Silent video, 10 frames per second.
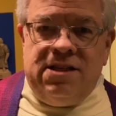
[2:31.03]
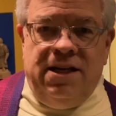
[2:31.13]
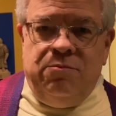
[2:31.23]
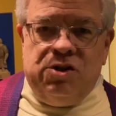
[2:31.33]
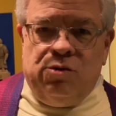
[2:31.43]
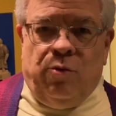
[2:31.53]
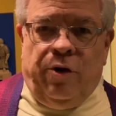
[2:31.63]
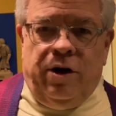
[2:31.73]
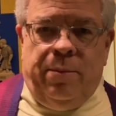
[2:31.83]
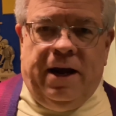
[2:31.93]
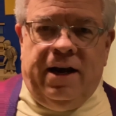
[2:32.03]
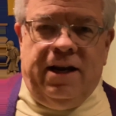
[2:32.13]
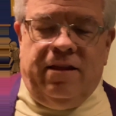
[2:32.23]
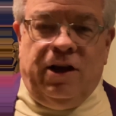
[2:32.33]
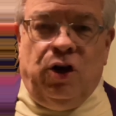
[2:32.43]
He wasn't worried about
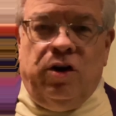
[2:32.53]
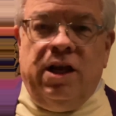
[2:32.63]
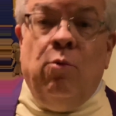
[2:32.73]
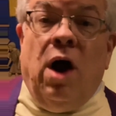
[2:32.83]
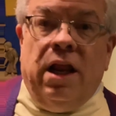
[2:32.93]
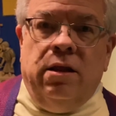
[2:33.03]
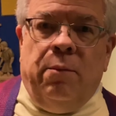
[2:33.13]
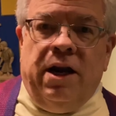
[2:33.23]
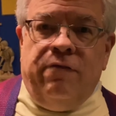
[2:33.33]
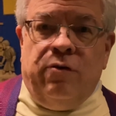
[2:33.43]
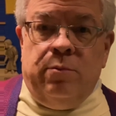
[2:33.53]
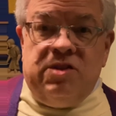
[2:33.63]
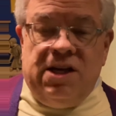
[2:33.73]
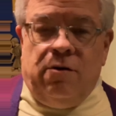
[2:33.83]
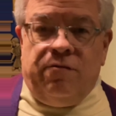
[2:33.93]
anything good. He wanted the money for
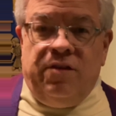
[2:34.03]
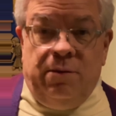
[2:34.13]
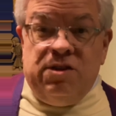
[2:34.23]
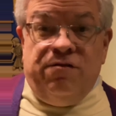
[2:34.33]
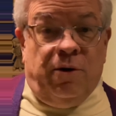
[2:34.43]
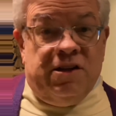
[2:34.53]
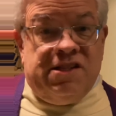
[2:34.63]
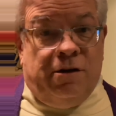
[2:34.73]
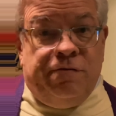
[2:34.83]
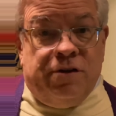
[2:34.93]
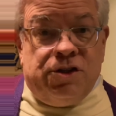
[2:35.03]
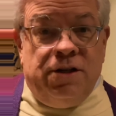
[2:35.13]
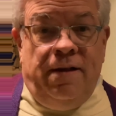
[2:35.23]
himself. He was very selfish.